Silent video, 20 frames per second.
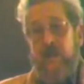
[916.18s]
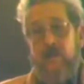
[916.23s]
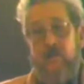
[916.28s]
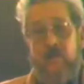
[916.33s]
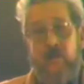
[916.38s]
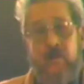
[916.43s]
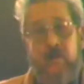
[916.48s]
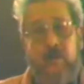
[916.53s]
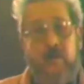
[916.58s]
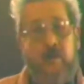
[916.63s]

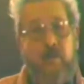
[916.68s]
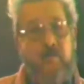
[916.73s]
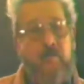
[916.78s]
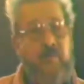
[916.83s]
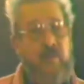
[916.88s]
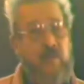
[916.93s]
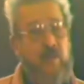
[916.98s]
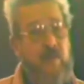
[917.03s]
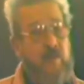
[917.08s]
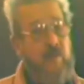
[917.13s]
would
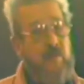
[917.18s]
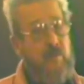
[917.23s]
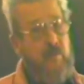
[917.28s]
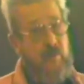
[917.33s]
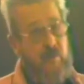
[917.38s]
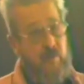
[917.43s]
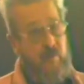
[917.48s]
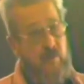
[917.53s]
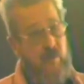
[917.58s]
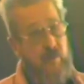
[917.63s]
appeal to
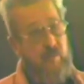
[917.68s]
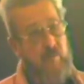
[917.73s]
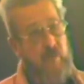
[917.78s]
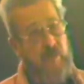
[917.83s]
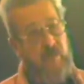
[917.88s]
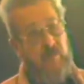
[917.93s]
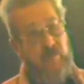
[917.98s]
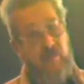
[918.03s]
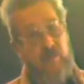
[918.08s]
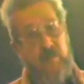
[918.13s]
you very
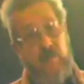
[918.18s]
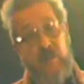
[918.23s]
much if you